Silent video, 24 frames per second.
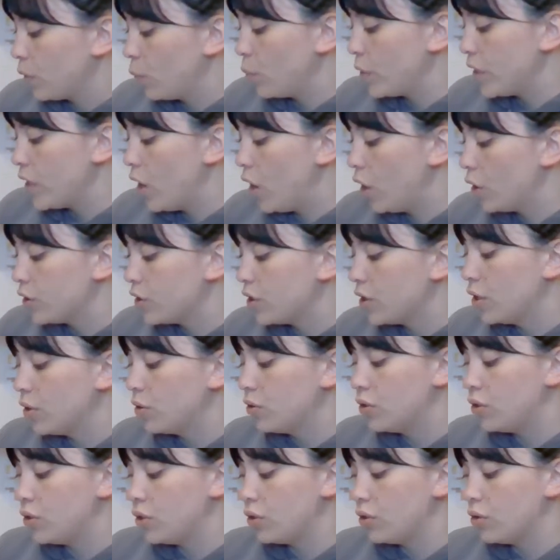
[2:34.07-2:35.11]
We also
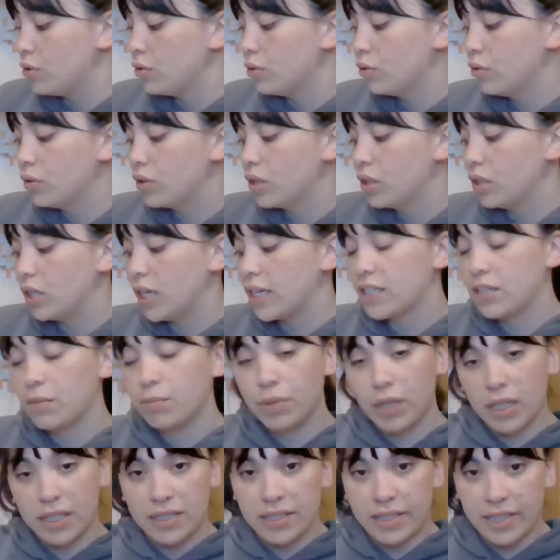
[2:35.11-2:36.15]
do collect a
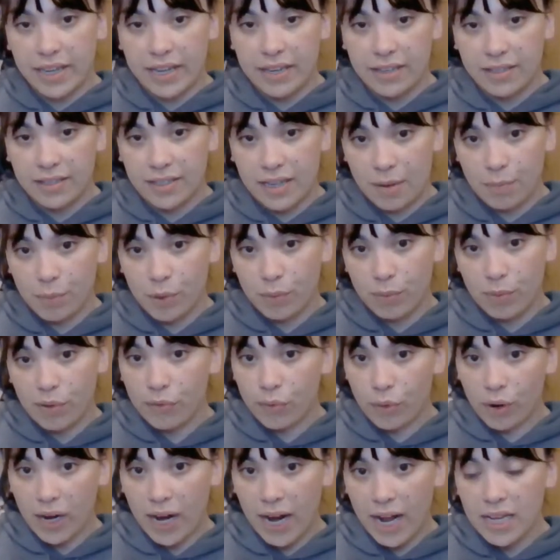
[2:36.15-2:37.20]
blood sample
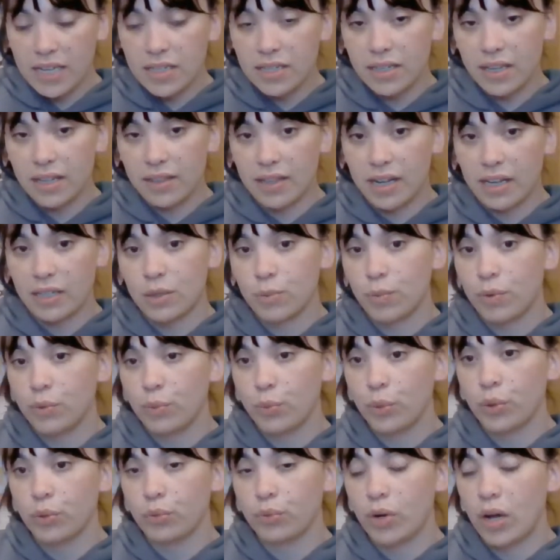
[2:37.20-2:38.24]
beforehand, and that's when
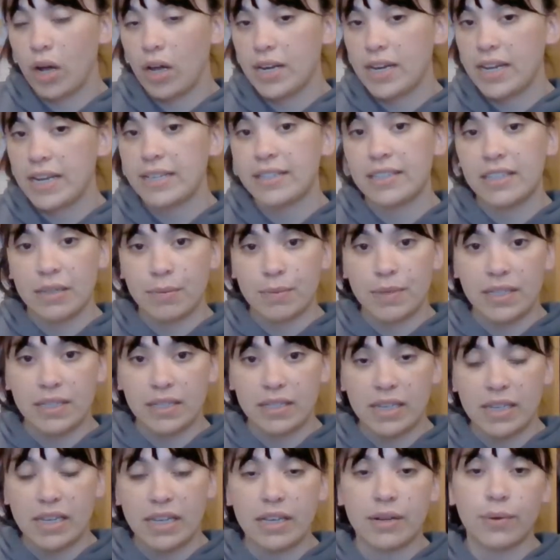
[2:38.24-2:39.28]
we'll run a
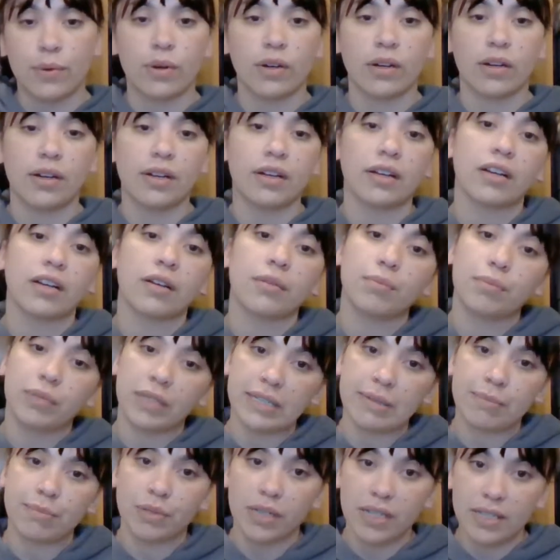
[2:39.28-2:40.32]
CBC or a
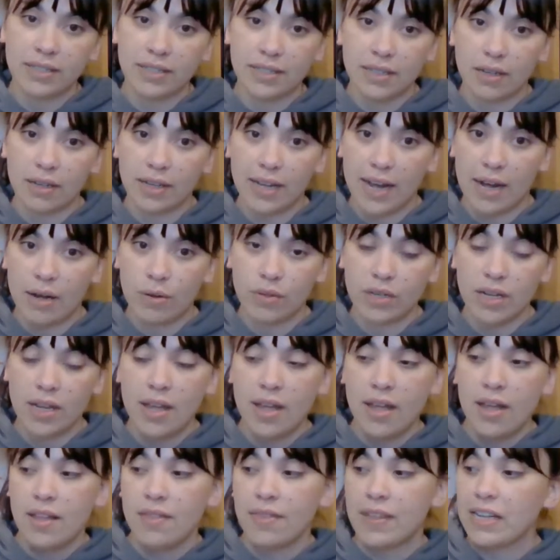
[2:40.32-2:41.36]
complete blood cell count.
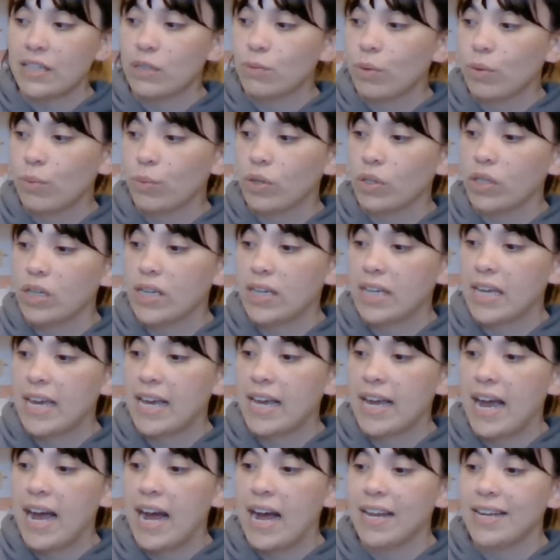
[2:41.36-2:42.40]
That's when we're
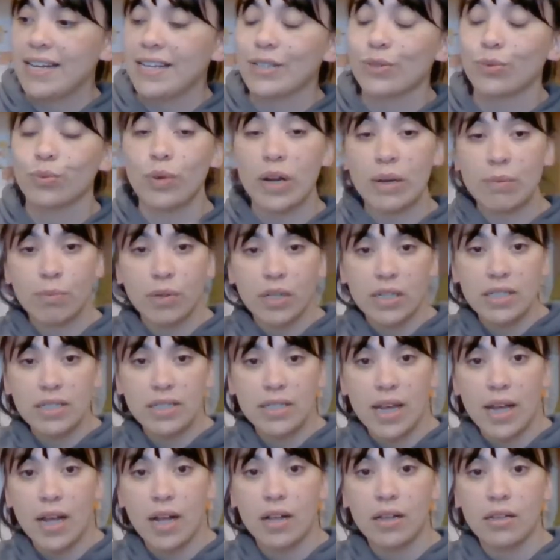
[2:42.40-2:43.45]
looking at his red blood
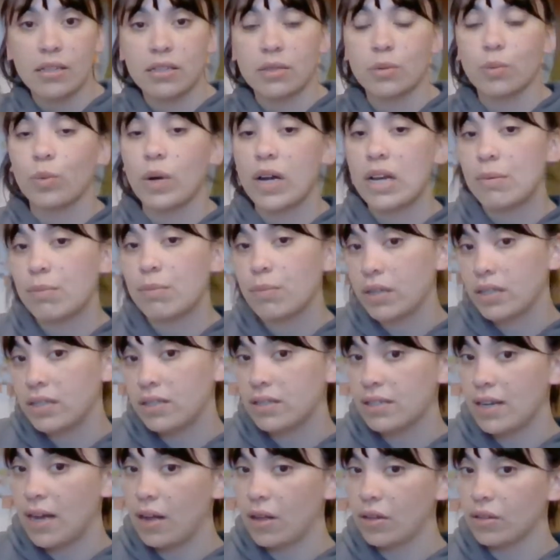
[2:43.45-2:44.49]
cells, white blood
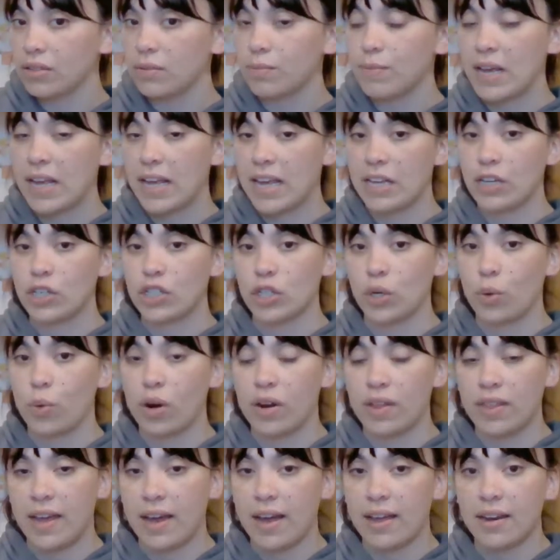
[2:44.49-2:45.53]
cells, making
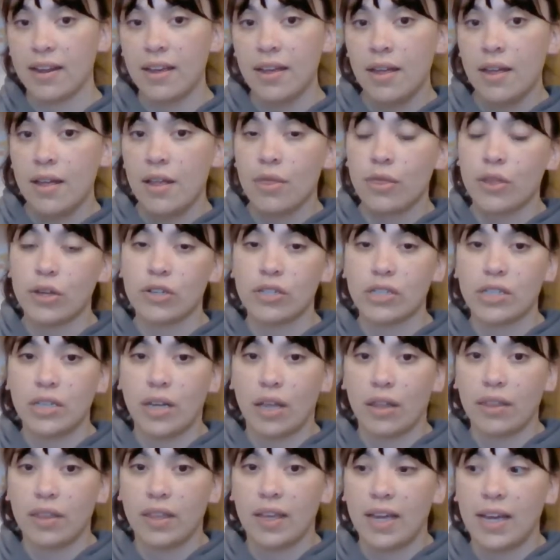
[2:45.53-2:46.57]
sure that there's
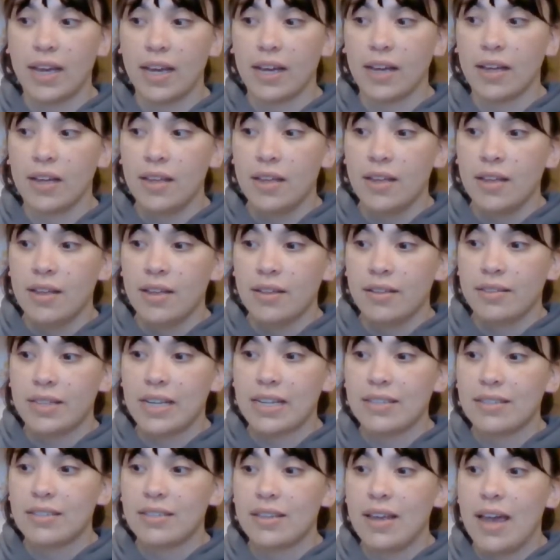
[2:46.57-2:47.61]
nothing
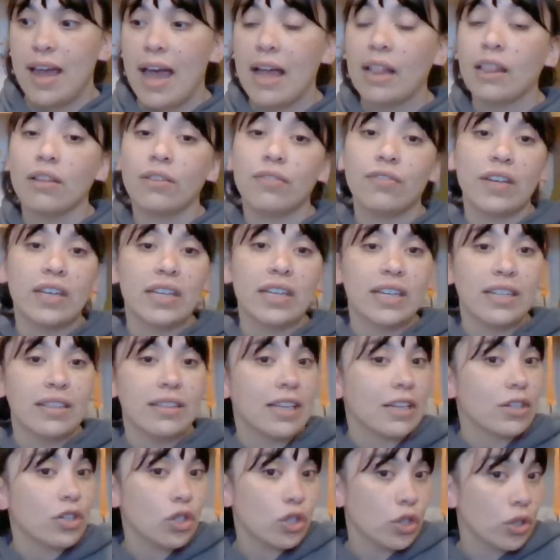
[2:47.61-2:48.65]
that's elevated
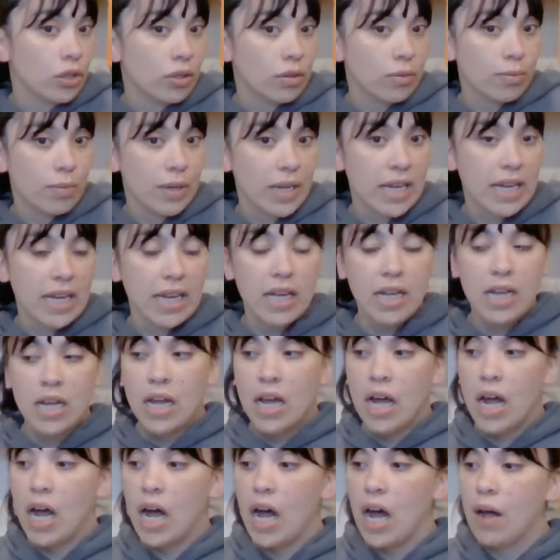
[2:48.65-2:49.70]
that shouldn't be.
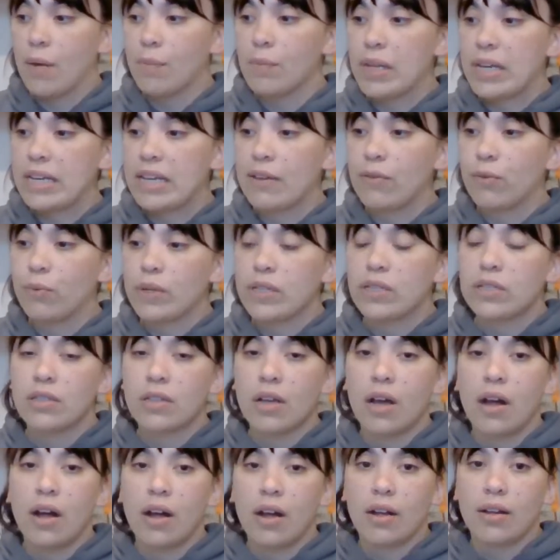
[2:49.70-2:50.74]
Like if we
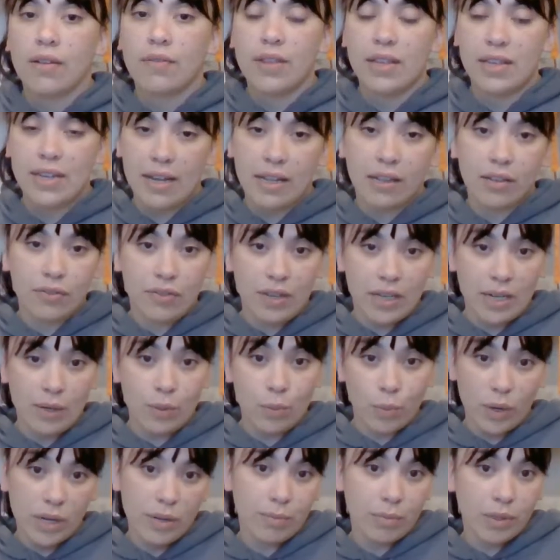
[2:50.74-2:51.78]
saw an
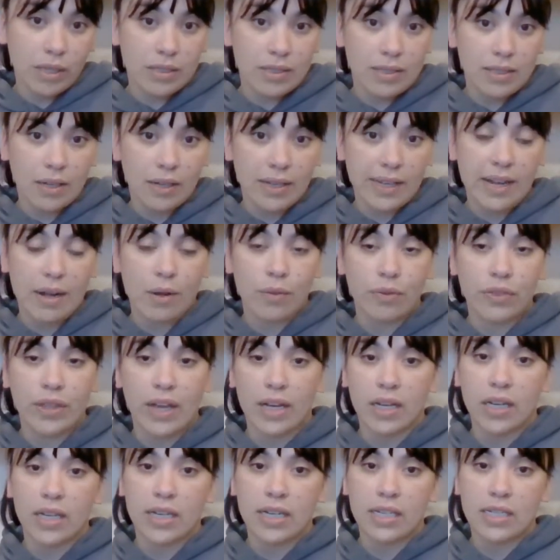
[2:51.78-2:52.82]
elevated white blood cell count,
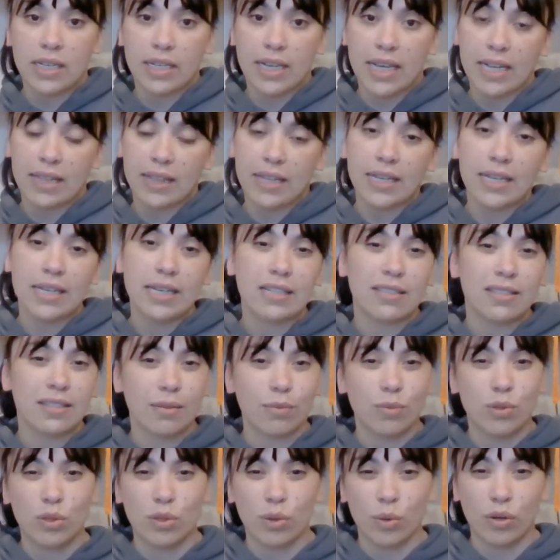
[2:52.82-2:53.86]
that could indicate that he has
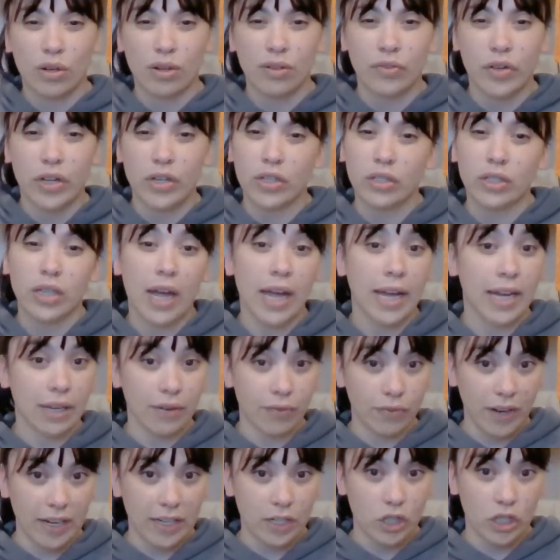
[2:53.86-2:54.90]
some sort of underlying
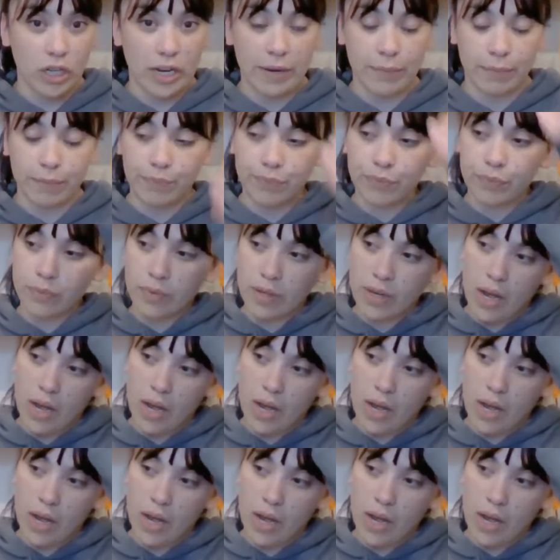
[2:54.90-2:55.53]
infection.